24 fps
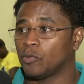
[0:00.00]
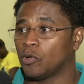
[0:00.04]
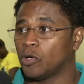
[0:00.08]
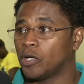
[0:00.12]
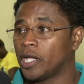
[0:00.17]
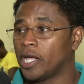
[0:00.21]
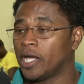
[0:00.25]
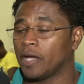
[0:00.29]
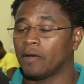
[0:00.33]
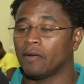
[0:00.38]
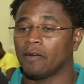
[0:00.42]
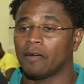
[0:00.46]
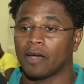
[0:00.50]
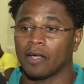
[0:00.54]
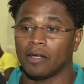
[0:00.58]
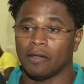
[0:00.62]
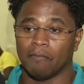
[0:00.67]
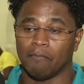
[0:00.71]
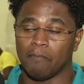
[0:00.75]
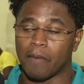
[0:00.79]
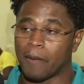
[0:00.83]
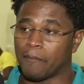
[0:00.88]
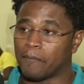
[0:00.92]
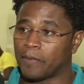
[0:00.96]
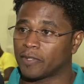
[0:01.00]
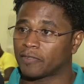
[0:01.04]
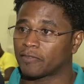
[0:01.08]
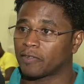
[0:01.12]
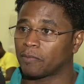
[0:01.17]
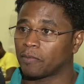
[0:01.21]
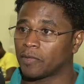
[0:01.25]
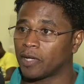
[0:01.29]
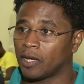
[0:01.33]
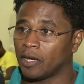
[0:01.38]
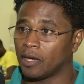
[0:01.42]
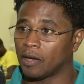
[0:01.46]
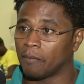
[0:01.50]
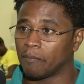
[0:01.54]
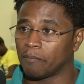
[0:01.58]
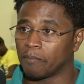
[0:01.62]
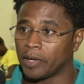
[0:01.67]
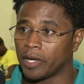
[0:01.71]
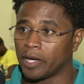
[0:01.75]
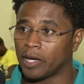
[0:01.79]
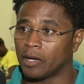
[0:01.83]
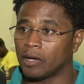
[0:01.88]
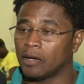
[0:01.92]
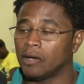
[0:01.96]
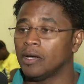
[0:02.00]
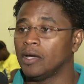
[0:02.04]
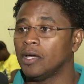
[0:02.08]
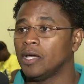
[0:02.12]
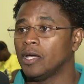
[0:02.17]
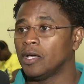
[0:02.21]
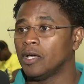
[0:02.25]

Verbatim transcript: morning, members from Colombia,